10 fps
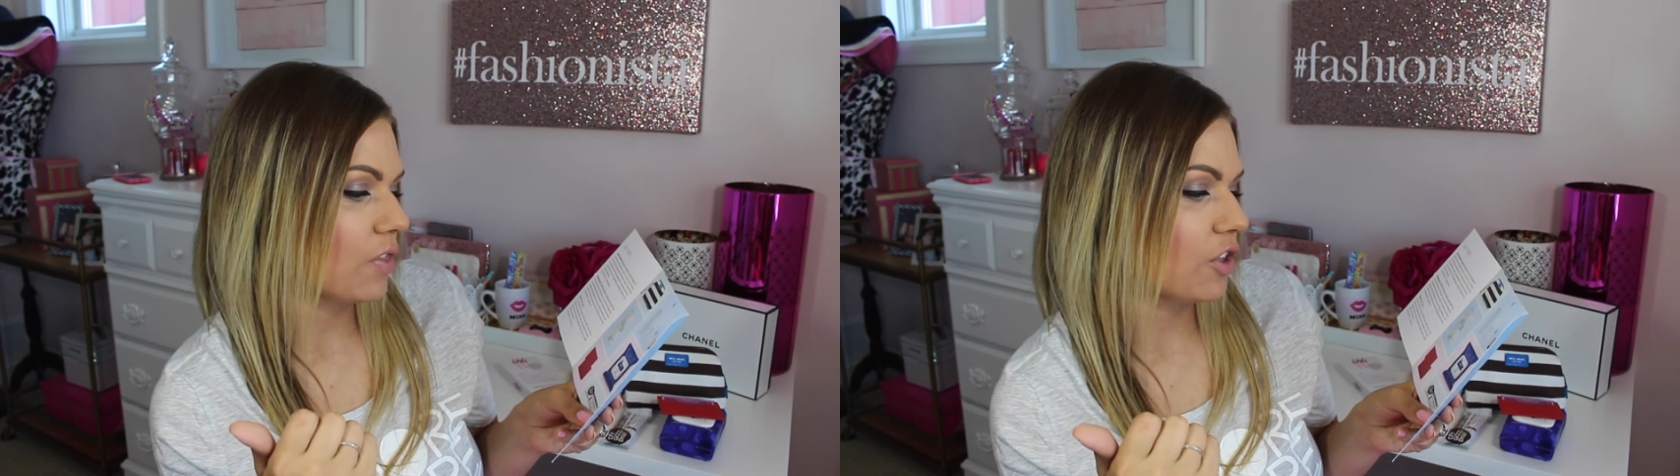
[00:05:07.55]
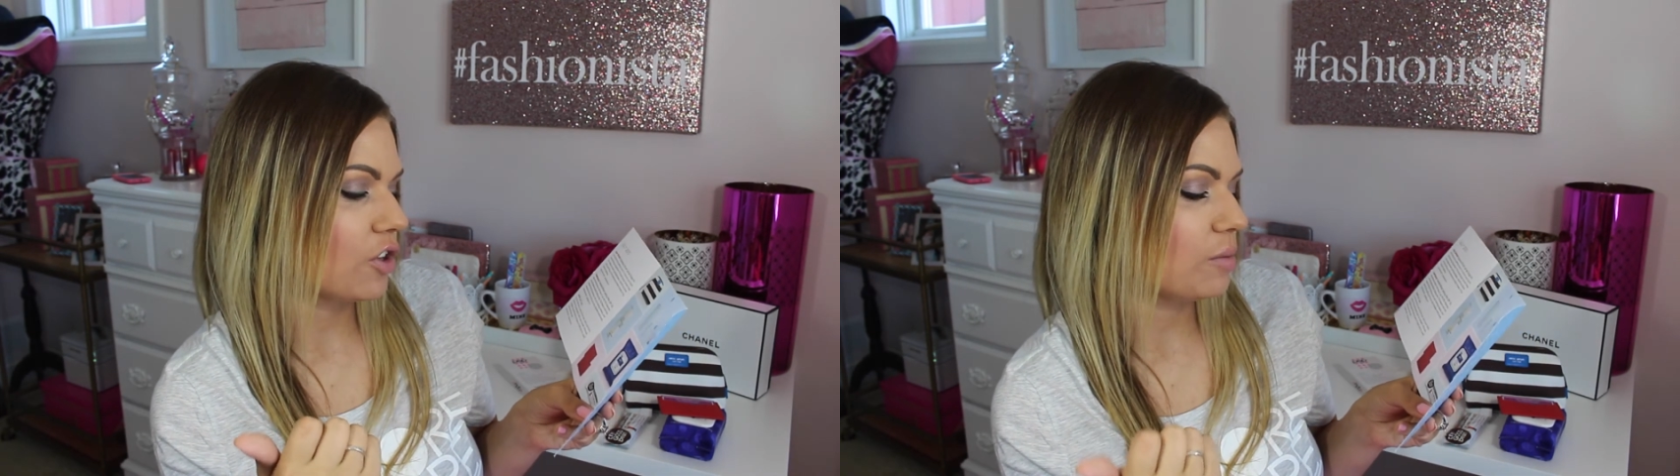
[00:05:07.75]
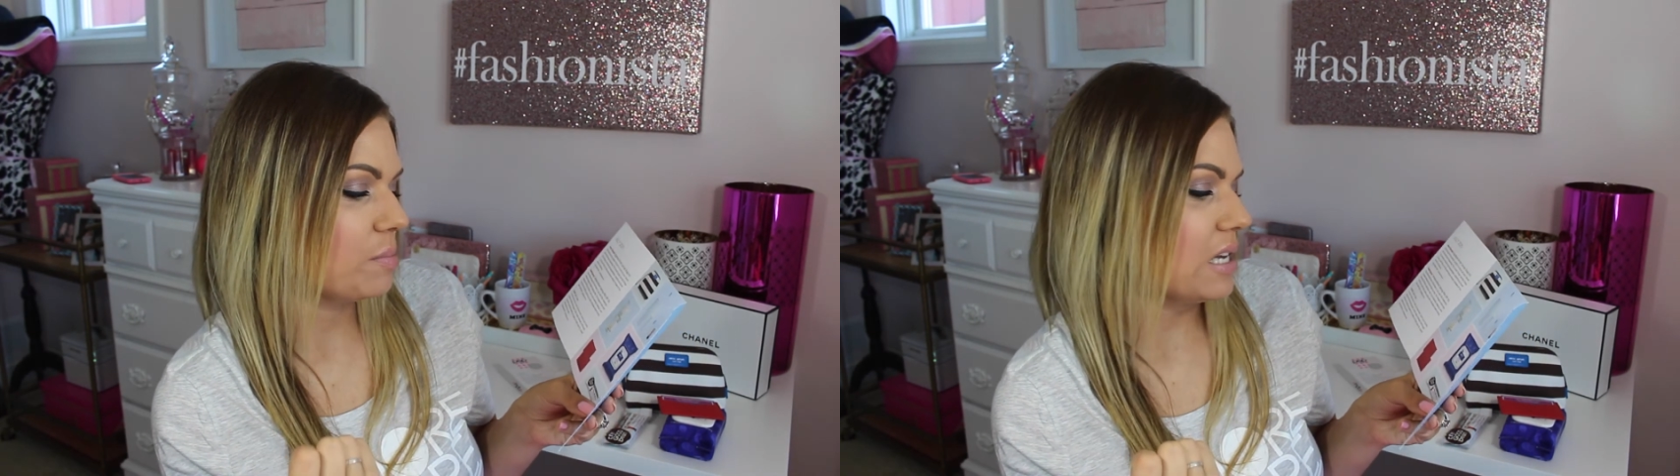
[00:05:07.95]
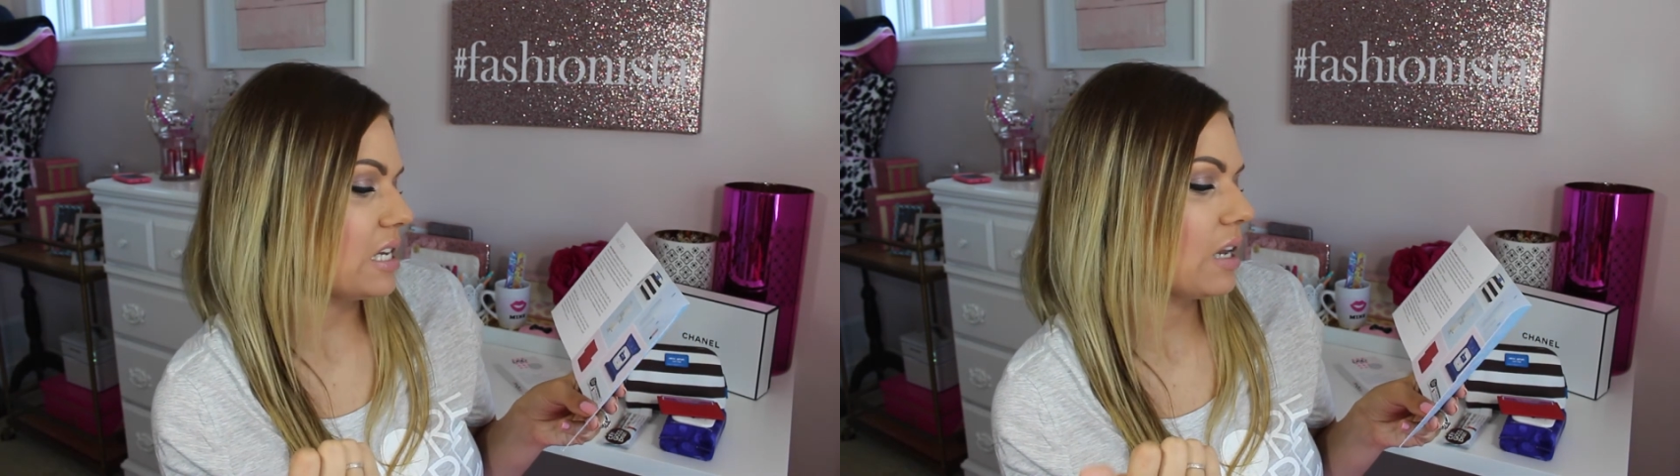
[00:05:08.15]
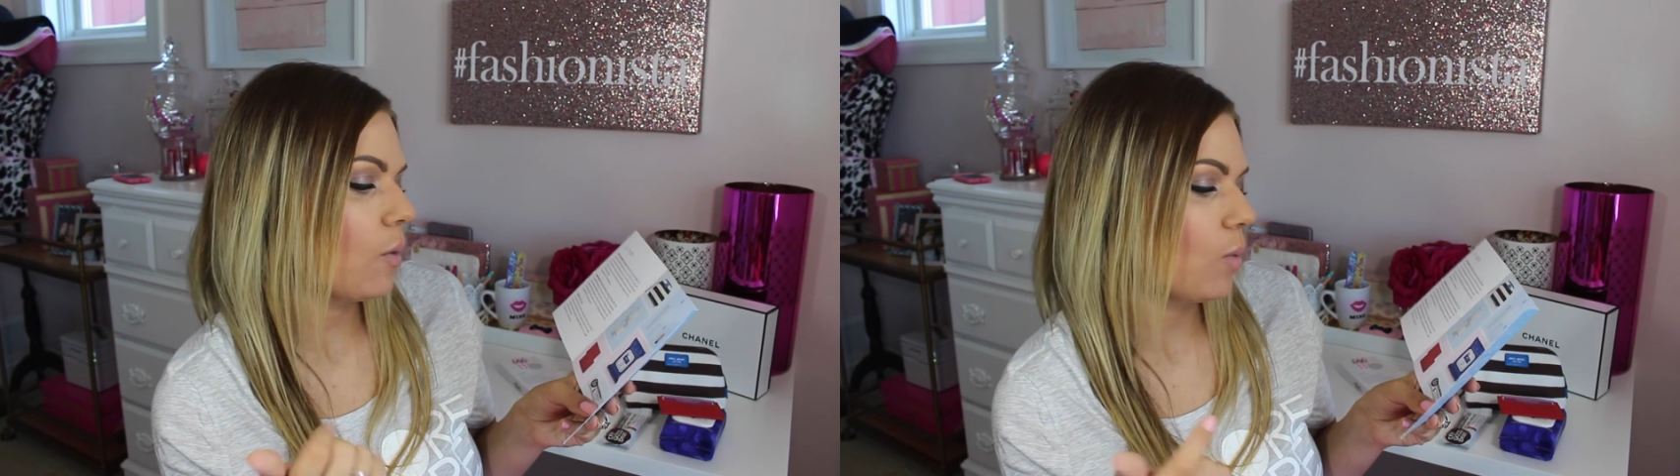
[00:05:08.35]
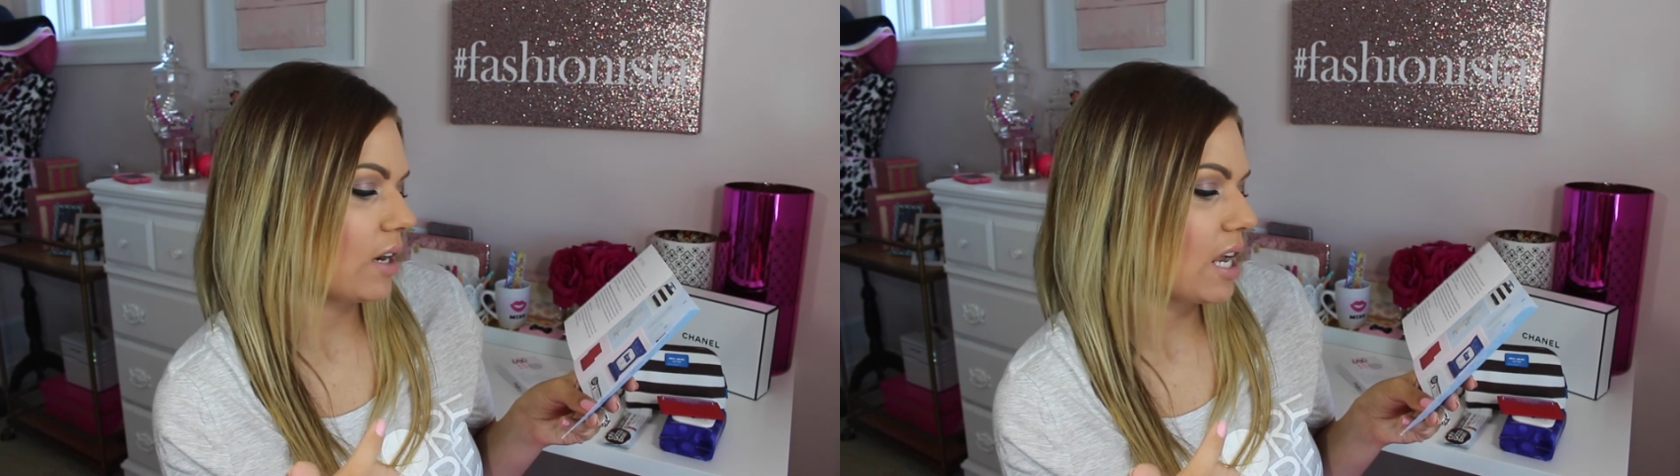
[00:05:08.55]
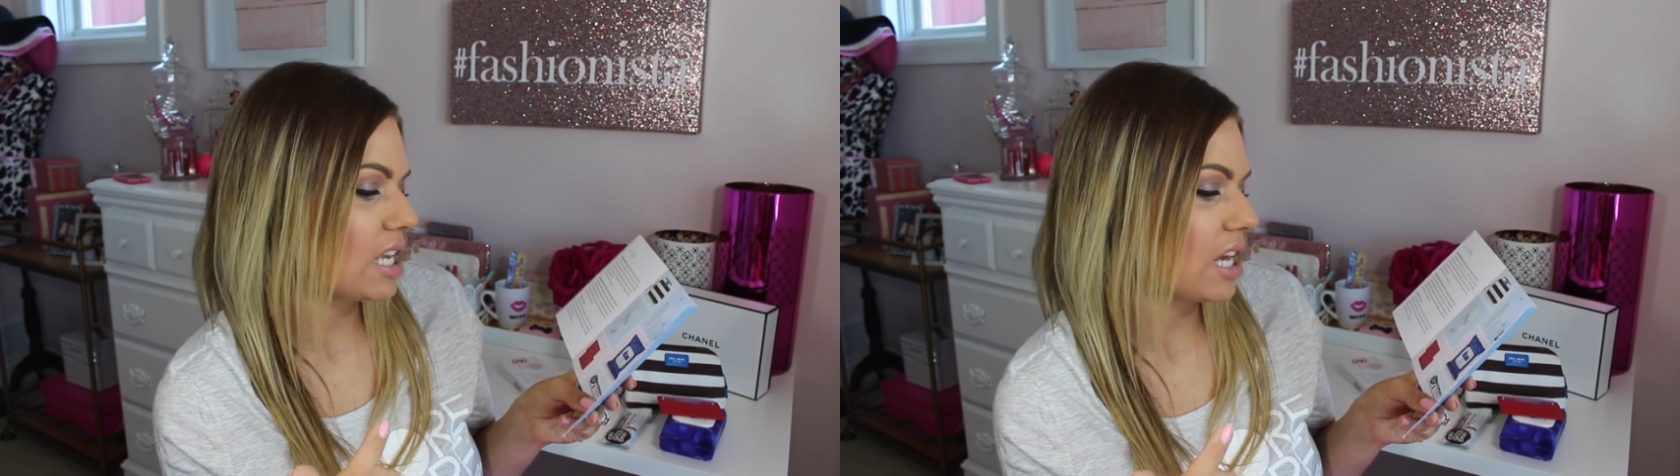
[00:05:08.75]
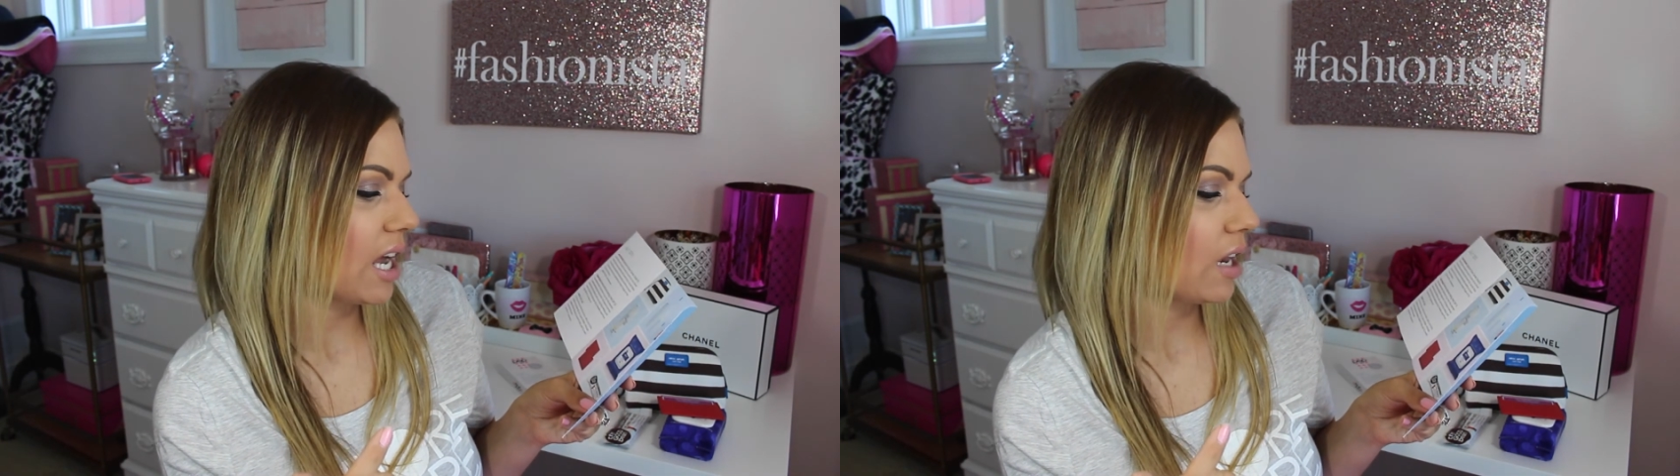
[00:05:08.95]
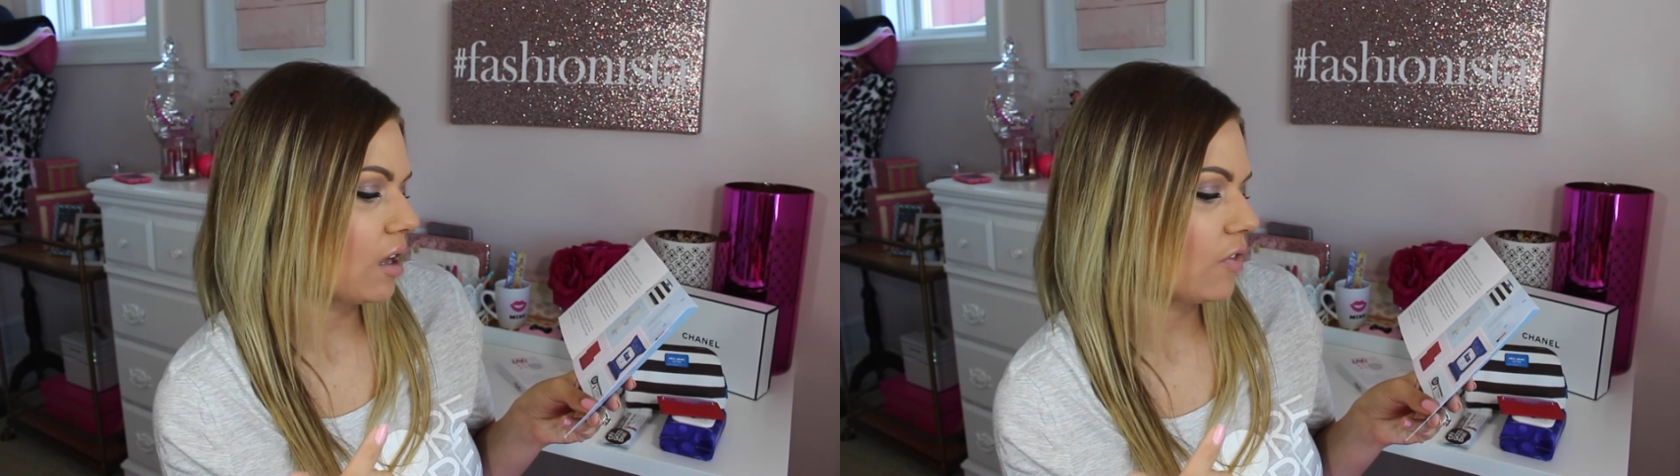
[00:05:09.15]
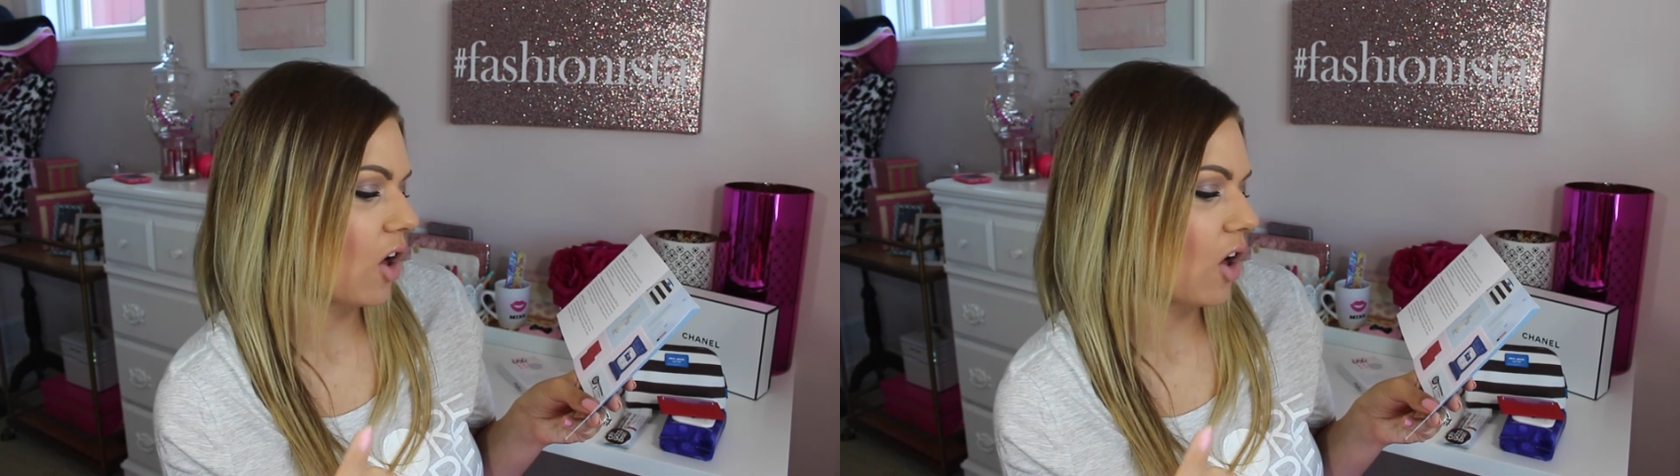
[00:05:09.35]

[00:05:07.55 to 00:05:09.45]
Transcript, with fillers: The Good Bean, one ninety-nine.